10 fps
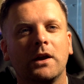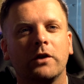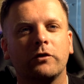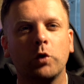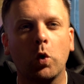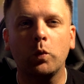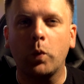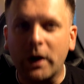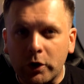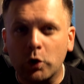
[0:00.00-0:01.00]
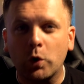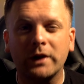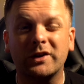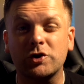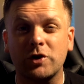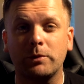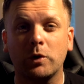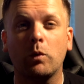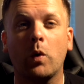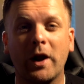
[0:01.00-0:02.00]
So knowing where you're going to
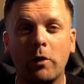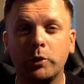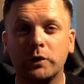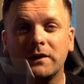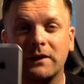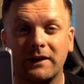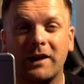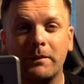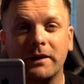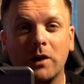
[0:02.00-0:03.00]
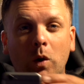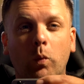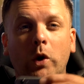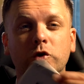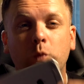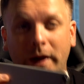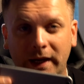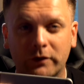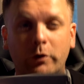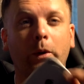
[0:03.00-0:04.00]
distribute will help you to determine which
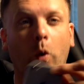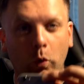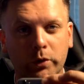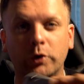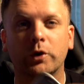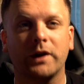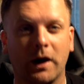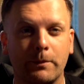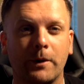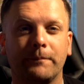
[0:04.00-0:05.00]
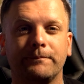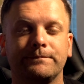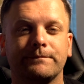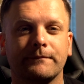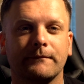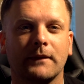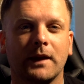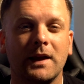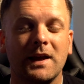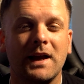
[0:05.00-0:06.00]
way to be holding your camera.
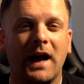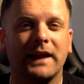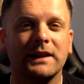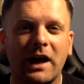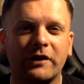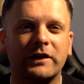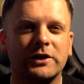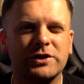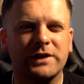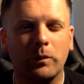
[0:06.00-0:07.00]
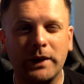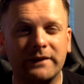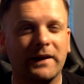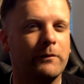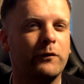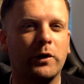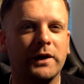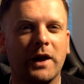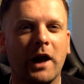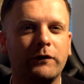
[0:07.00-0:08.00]
And lastly, just a wee tip for
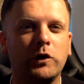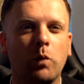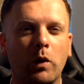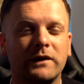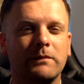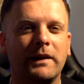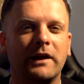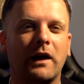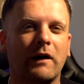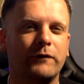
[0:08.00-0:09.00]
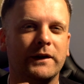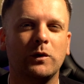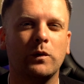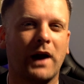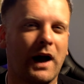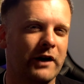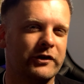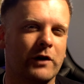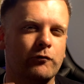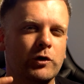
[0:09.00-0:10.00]
you: if you want to make video that
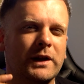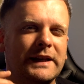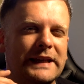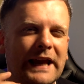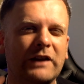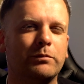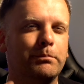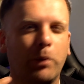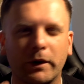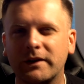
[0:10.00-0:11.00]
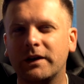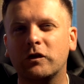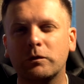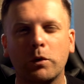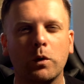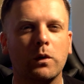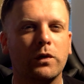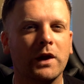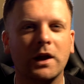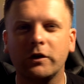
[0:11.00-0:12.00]
has that really nice buttery
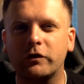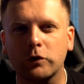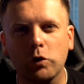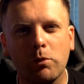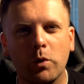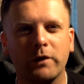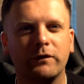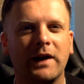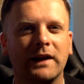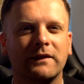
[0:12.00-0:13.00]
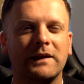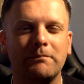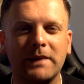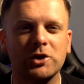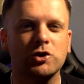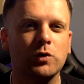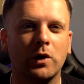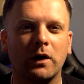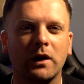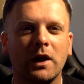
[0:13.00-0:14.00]
smooth slow-mo effect, then make sure